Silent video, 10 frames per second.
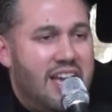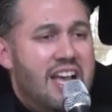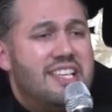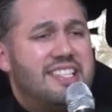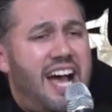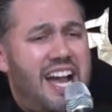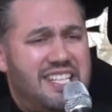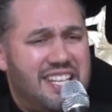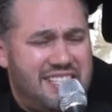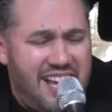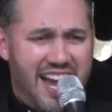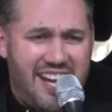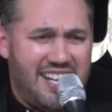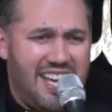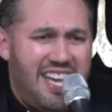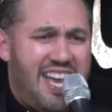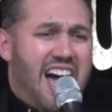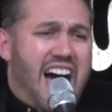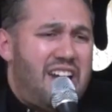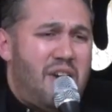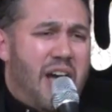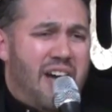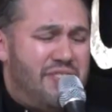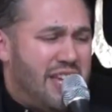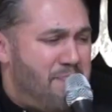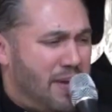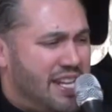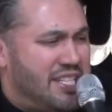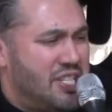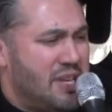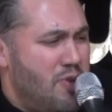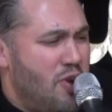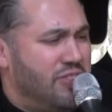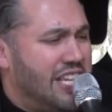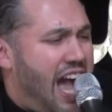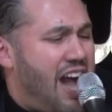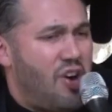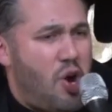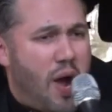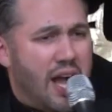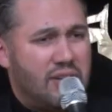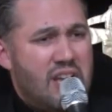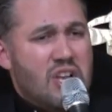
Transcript: side to side. I don't have the ability to move the arrow out,